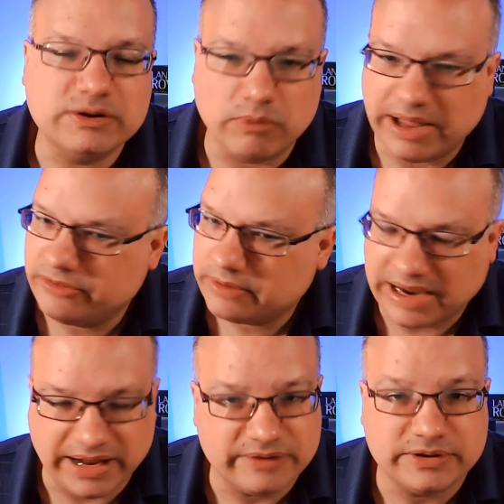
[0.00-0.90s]
I'd
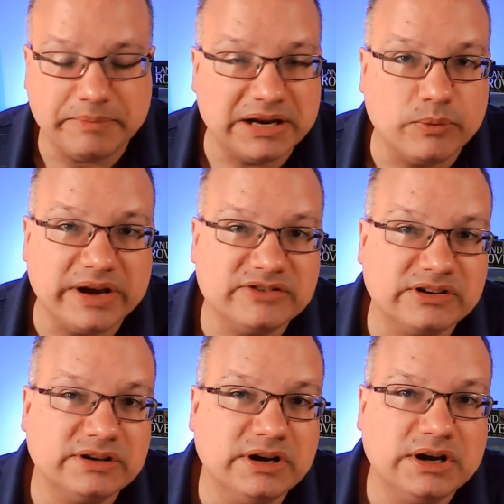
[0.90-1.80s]
rather have, in many
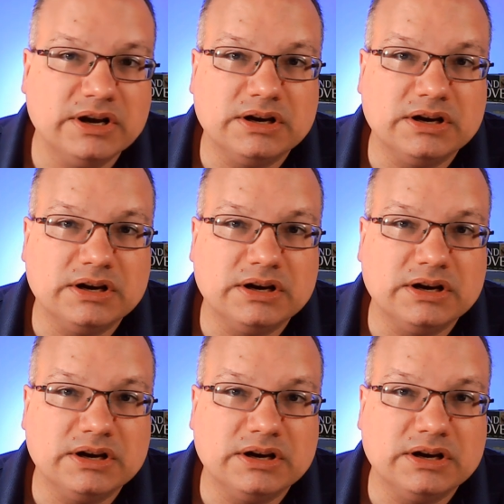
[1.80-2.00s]
ways, a